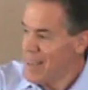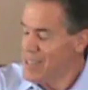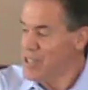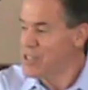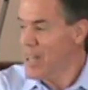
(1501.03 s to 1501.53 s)

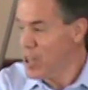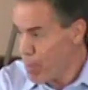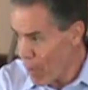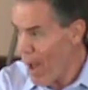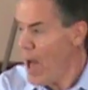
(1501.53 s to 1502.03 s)
Because he
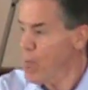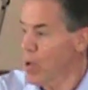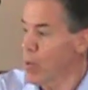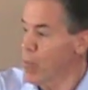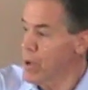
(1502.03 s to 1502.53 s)
said the
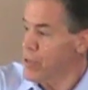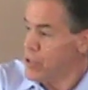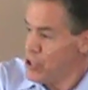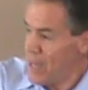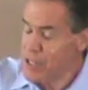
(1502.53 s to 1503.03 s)
problem
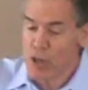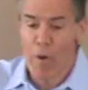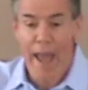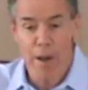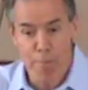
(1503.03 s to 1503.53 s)
with chess
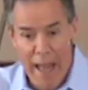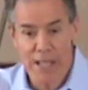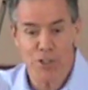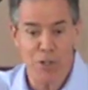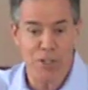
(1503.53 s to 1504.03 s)

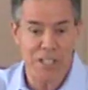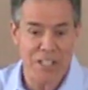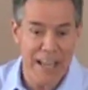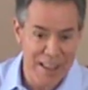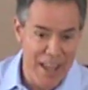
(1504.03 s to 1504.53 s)
grandmasters
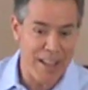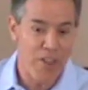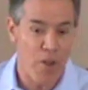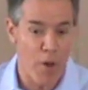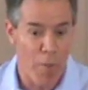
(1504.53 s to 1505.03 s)
is they
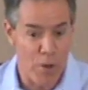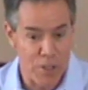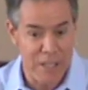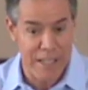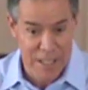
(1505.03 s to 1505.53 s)
think they're the
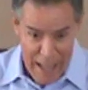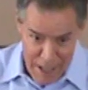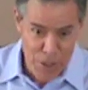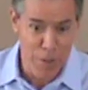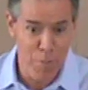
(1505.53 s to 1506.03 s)
most
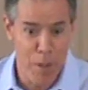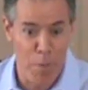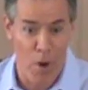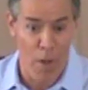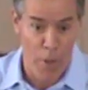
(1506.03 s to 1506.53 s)
intelligent
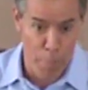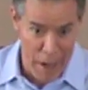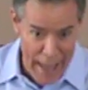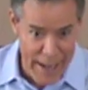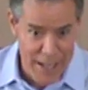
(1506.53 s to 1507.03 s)
people on the
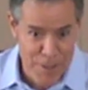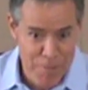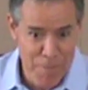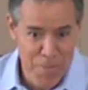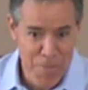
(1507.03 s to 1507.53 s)

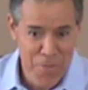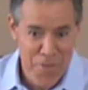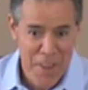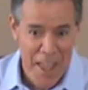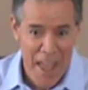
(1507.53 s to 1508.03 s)
planet.
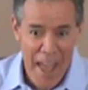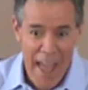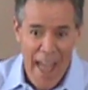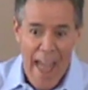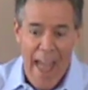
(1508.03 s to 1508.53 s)

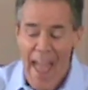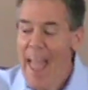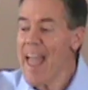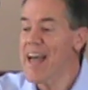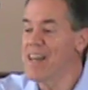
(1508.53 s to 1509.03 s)

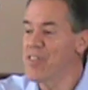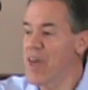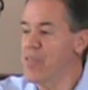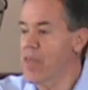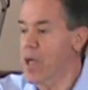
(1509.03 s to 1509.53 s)

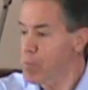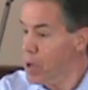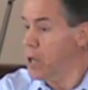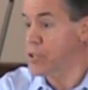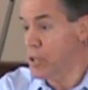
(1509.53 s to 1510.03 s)
And they think
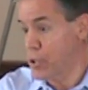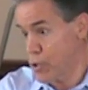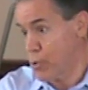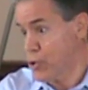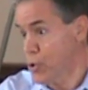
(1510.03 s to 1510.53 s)
because they're
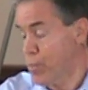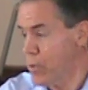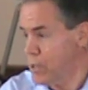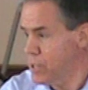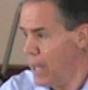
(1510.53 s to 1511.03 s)
so
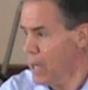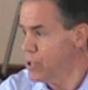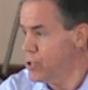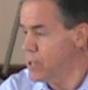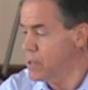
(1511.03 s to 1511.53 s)
super
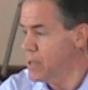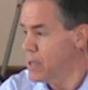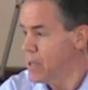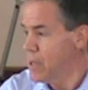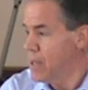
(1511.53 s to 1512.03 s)
intelligent,
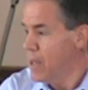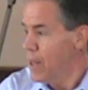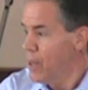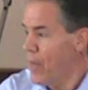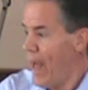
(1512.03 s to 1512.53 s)

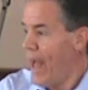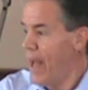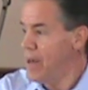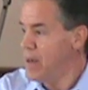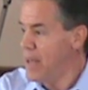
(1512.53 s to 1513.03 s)

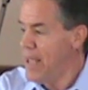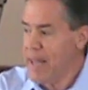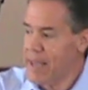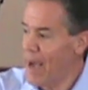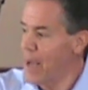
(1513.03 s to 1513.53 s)
that
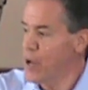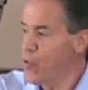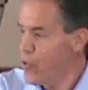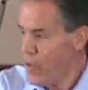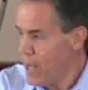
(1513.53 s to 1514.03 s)
any kind
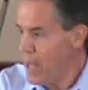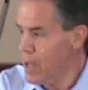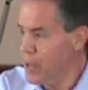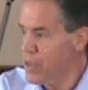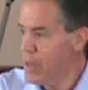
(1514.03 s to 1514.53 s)
of
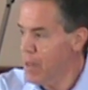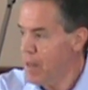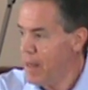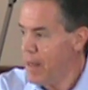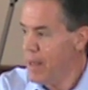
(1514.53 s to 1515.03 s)
faith
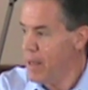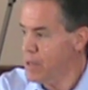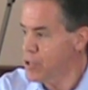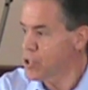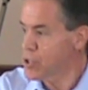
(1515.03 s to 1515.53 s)

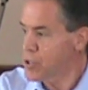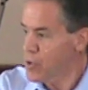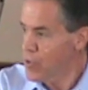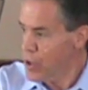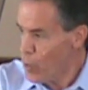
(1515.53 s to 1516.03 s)
is
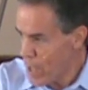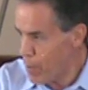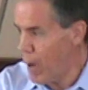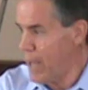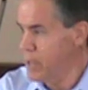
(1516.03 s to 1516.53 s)
for the
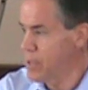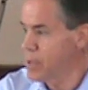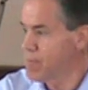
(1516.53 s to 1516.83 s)
weak-minded.